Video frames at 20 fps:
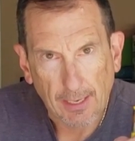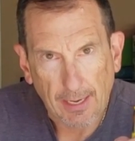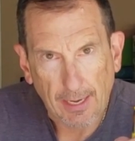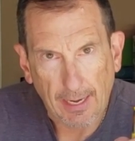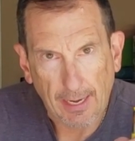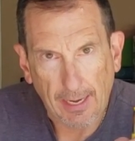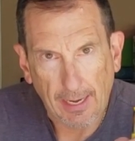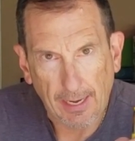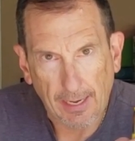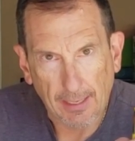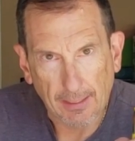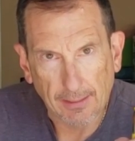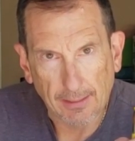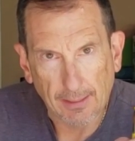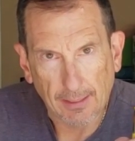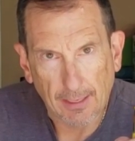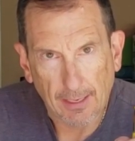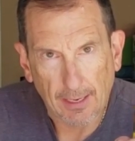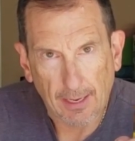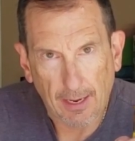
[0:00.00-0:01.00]
And
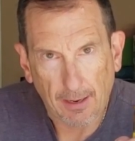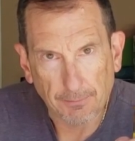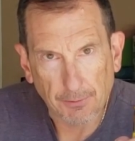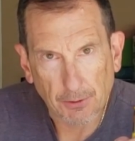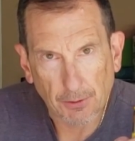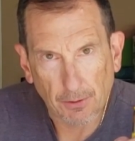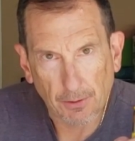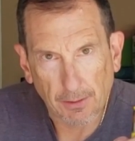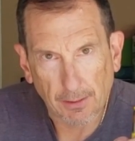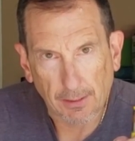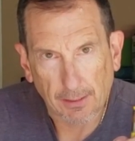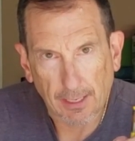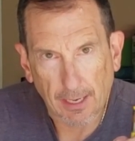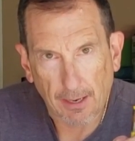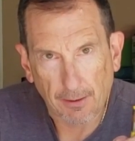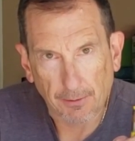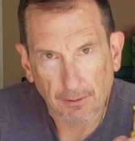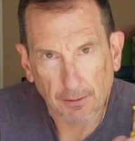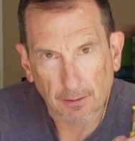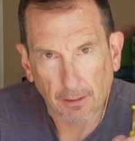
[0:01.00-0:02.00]
I'm turning it
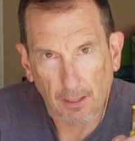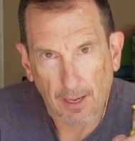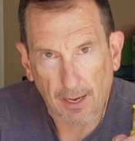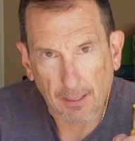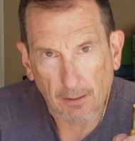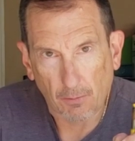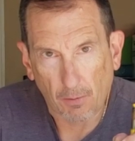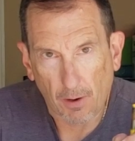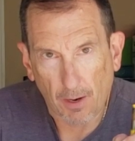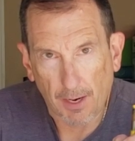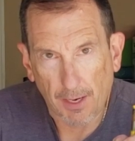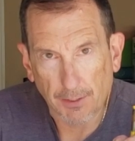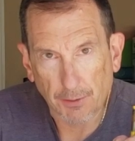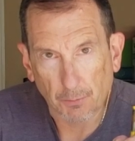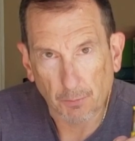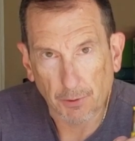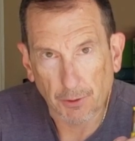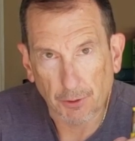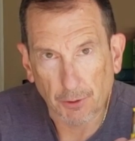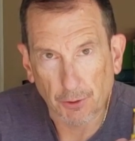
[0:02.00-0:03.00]
counterclockwise,
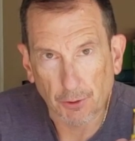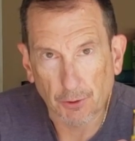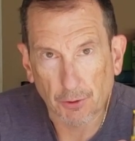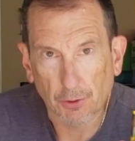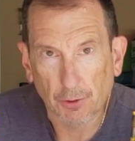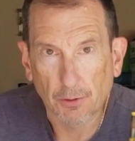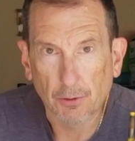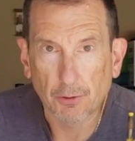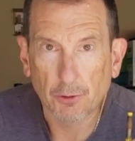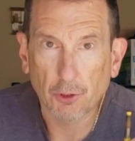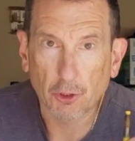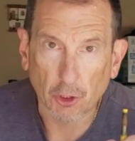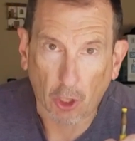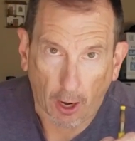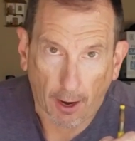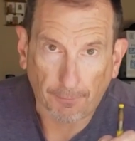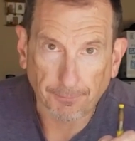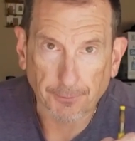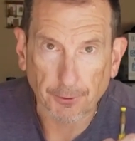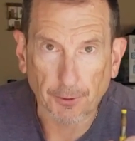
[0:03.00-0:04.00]
which is
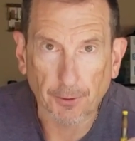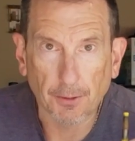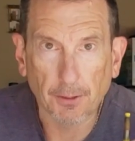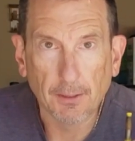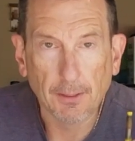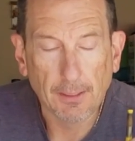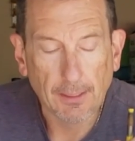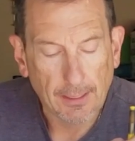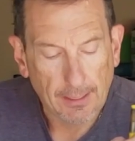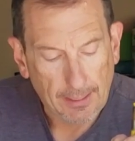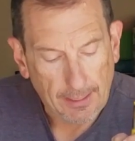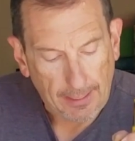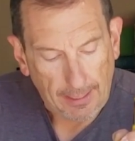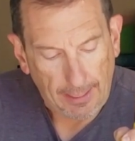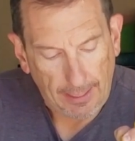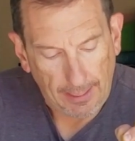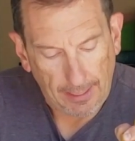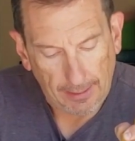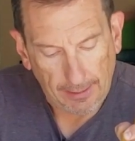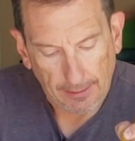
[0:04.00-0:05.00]
softer,
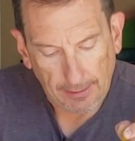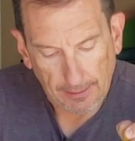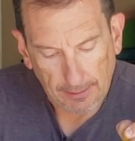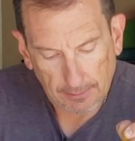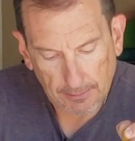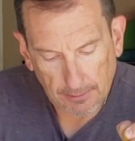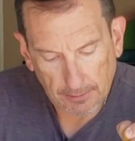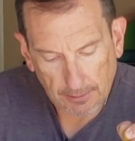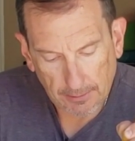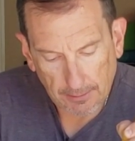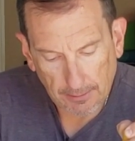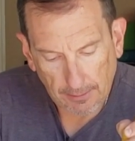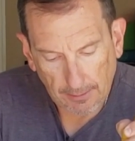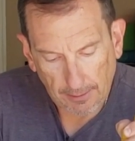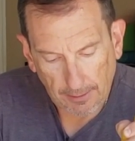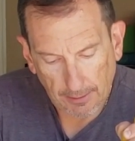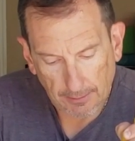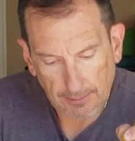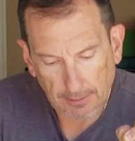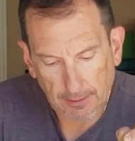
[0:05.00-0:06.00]
and it's
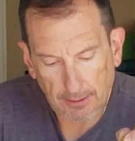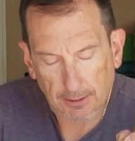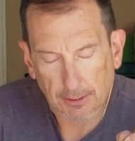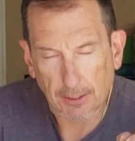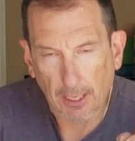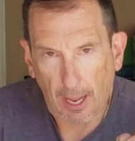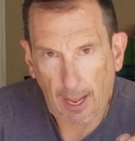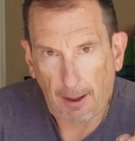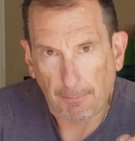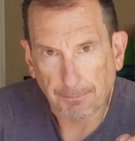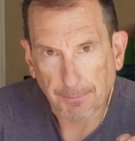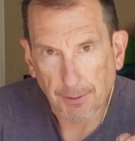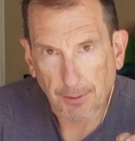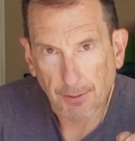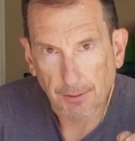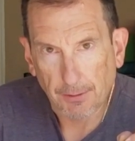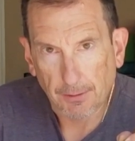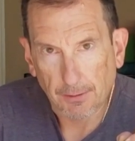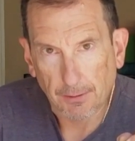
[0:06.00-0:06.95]
stopped.